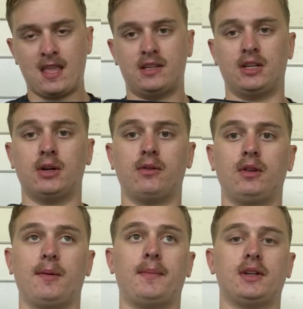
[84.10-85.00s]
So
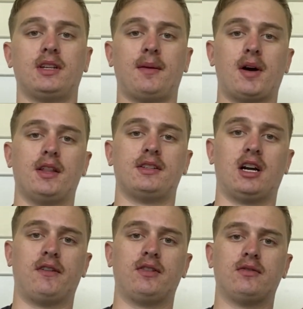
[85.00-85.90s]
the person I bought this
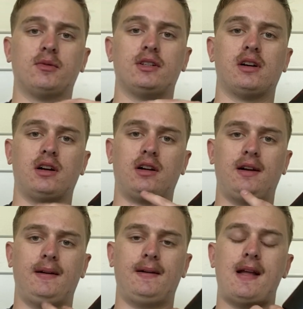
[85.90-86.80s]
off of was
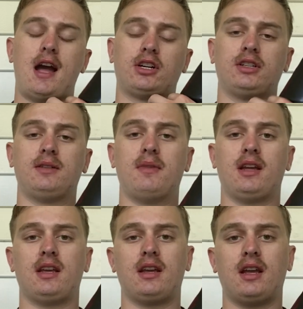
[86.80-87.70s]
actually
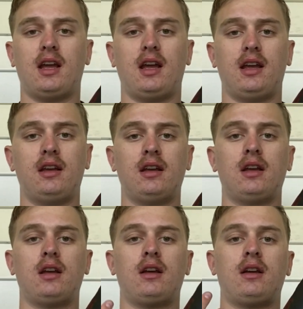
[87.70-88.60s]
making a
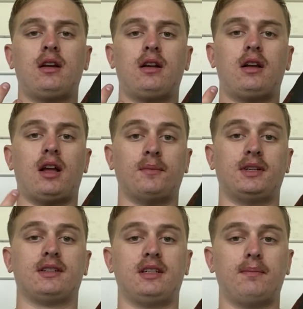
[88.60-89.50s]

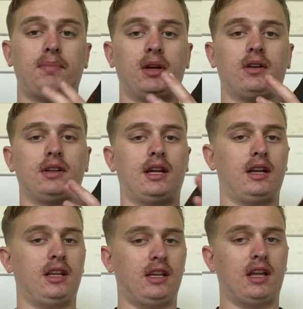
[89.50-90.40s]
M16 build,
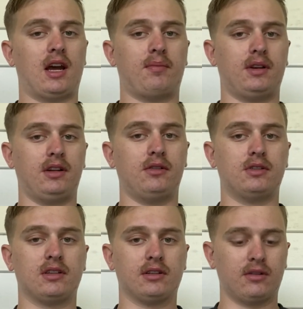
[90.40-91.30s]
and he happened to
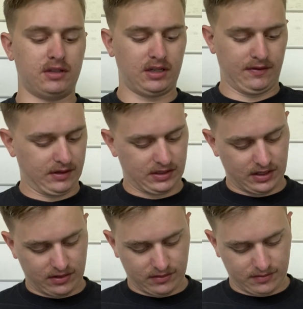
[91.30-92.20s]
use this lower receiver.
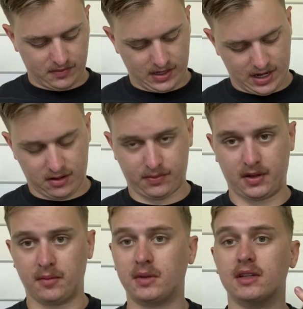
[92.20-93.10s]
So, but I don't
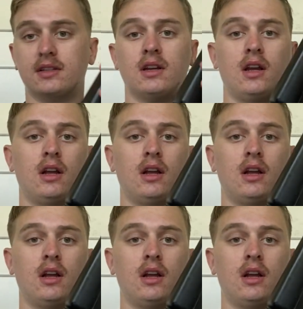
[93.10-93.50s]
blame him, because